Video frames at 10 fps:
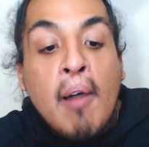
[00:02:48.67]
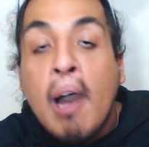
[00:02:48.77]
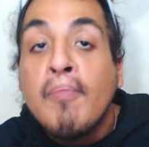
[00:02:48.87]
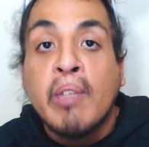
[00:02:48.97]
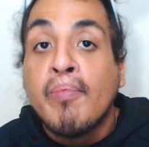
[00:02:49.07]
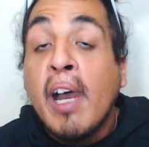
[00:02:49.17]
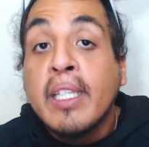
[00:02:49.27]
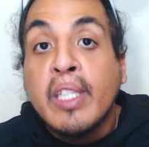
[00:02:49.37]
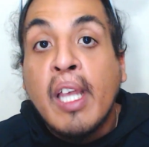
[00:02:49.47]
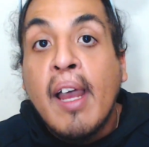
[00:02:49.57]
I'm
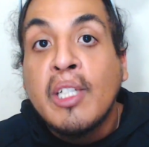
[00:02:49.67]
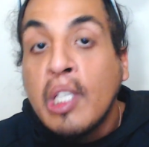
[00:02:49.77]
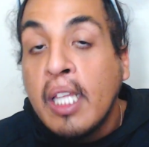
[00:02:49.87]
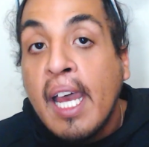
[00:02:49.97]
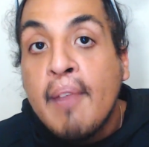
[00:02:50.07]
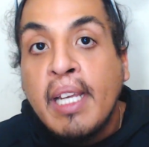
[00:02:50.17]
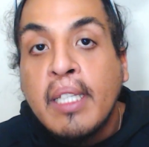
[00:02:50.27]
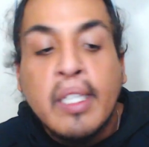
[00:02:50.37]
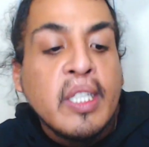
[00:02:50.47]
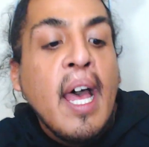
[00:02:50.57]
surprised that they're actually
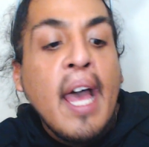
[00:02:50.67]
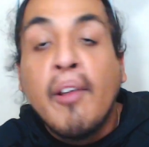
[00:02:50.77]
animating this,